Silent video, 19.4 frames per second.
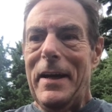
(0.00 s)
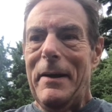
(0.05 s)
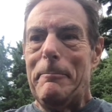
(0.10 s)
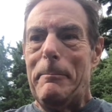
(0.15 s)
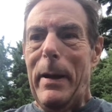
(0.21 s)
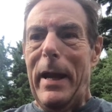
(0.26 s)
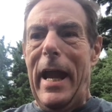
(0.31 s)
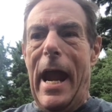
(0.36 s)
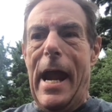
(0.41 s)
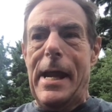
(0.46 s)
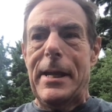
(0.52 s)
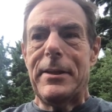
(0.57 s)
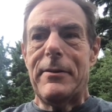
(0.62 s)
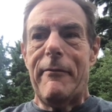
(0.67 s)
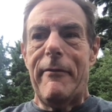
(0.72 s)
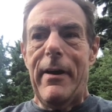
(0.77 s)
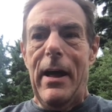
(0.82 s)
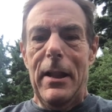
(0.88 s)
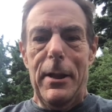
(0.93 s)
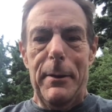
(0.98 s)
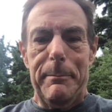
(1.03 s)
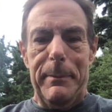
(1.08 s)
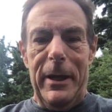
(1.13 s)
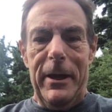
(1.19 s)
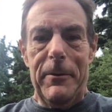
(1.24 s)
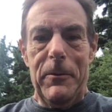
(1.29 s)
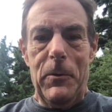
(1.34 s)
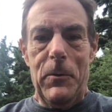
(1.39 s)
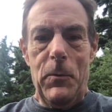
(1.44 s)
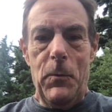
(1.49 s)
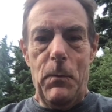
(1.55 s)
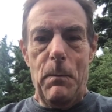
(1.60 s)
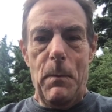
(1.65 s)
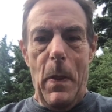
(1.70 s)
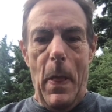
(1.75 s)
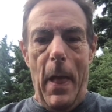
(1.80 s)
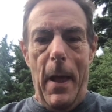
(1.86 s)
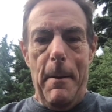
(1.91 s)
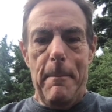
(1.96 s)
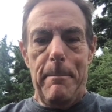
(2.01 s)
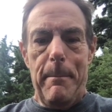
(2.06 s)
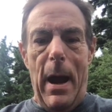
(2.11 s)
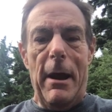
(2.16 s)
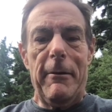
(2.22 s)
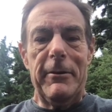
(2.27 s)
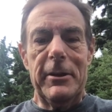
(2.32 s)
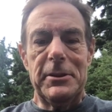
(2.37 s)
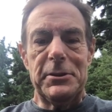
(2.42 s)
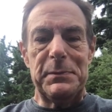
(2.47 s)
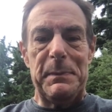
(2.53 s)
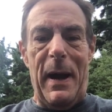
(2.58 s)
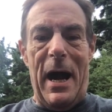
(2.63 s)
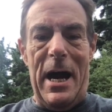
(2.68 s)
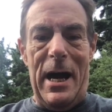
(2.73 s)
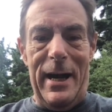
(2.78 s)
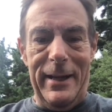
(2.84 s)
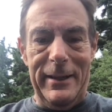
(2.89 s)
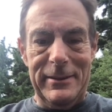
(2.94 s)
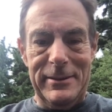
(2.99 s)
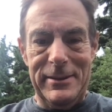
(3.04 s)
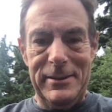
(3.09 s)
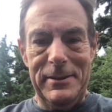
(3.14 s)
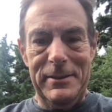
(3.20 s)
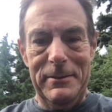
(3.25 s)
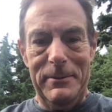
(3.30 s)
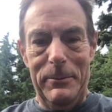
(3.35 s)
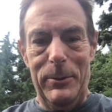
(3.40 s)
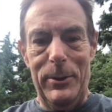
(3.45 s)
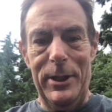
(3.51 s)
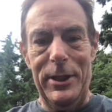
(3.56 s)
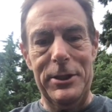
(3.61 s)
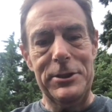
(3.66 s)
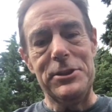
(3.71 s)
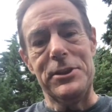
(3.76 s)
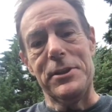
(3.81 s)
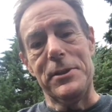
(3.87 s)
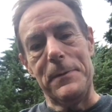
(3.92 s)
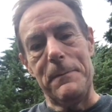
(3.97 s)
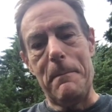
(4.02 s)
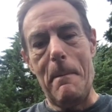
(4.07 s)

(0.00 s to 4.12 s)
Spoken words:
began developing my response, which